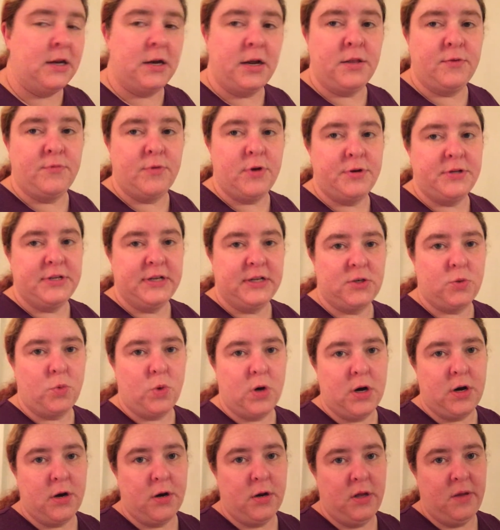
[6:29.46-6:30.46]
get on the road to get to
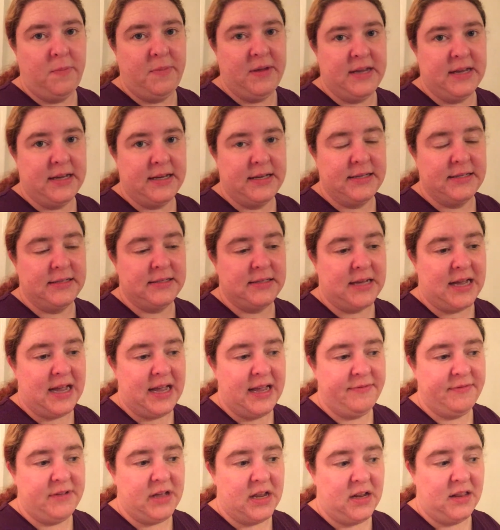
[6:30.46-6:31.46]
work early because
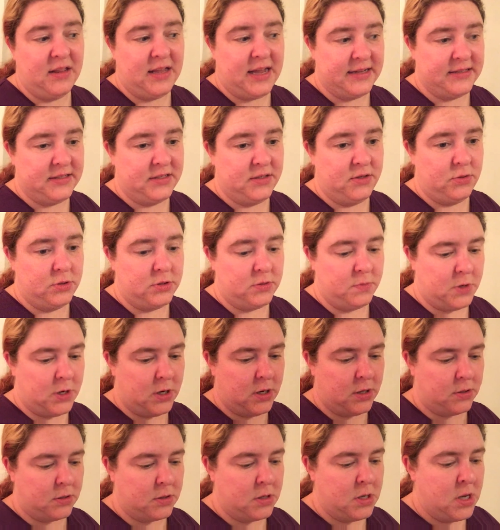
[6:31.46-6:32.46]
I've got a lot to do
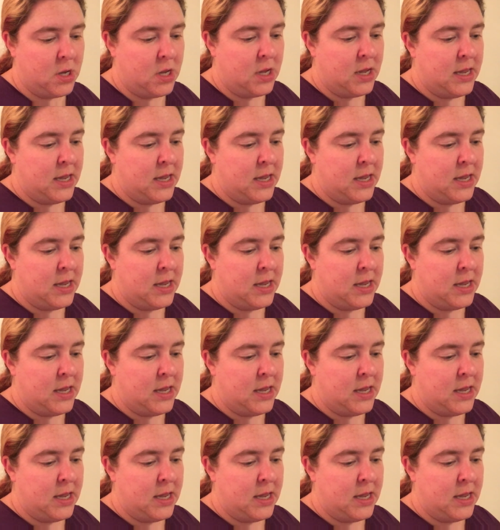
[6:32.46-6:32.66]
tomorrow.